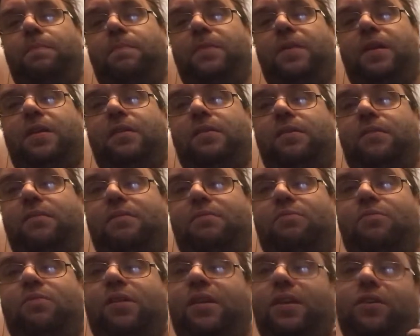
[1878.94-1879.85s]
and
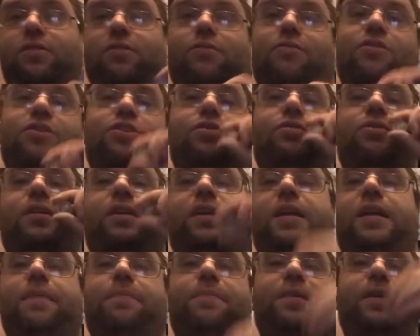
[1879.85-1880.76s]
will encourage you to
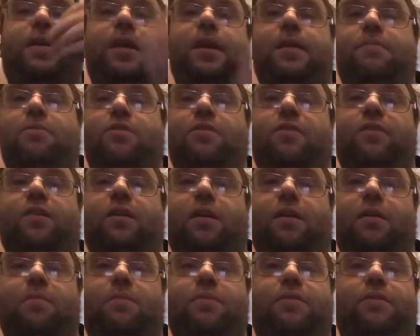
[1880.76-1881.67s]
keep the game moving,
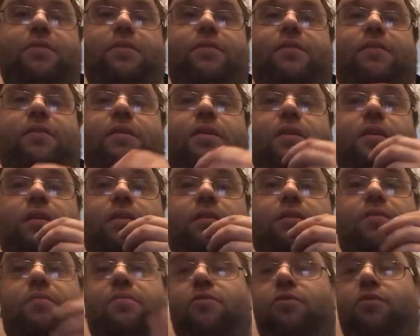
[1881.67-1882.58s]
because
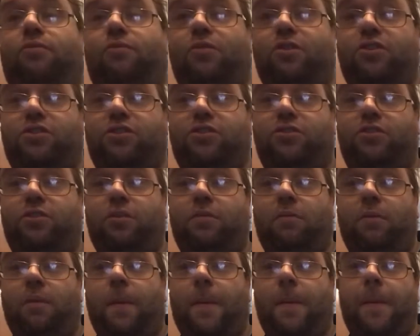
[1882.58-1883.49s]
the more worse you do,
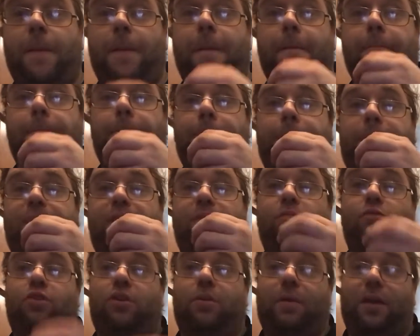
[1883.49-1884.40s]
the
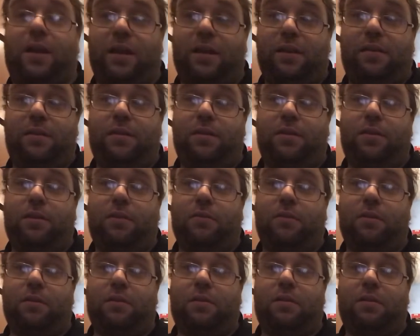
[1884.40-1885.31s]
more you add to the token,
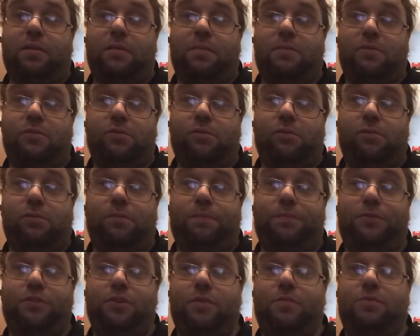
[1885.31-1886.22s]
the more
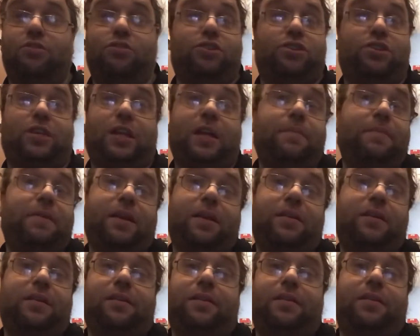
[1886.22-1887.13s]
Doom you're just going to be
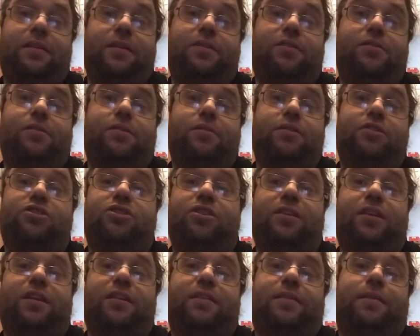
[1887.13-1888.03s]
adding to the scenario sheet
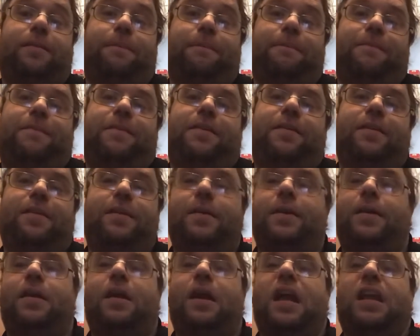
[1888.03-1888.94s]
later.
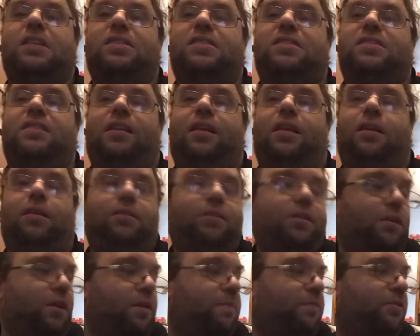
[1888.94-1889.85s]
There's little
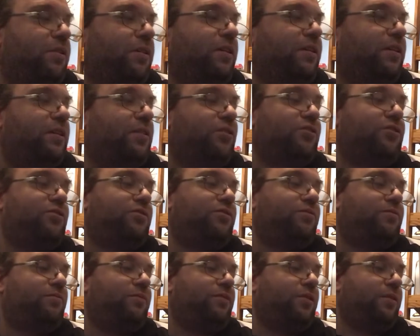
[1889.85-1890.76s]
to no point in just
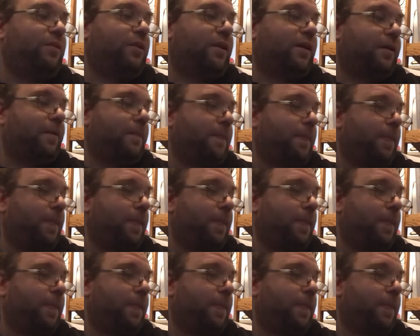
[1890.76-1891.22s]
doing that.